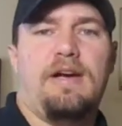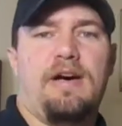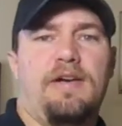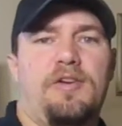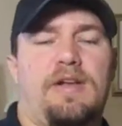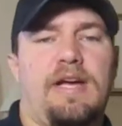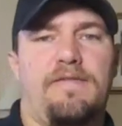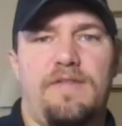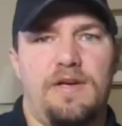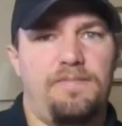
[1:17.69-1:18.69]
you're going to
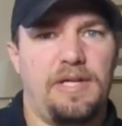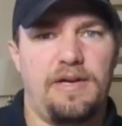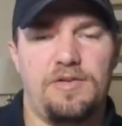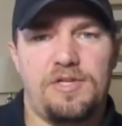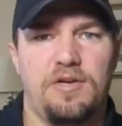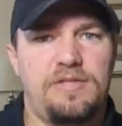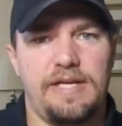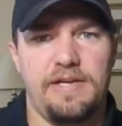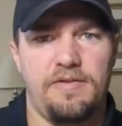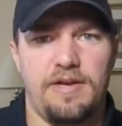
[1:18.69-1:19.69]
have the players go
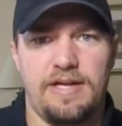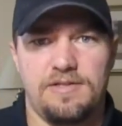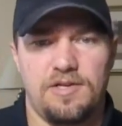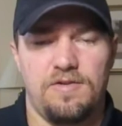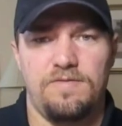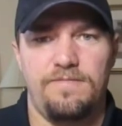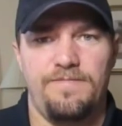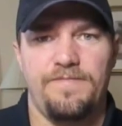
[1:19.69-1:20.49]
to either end zone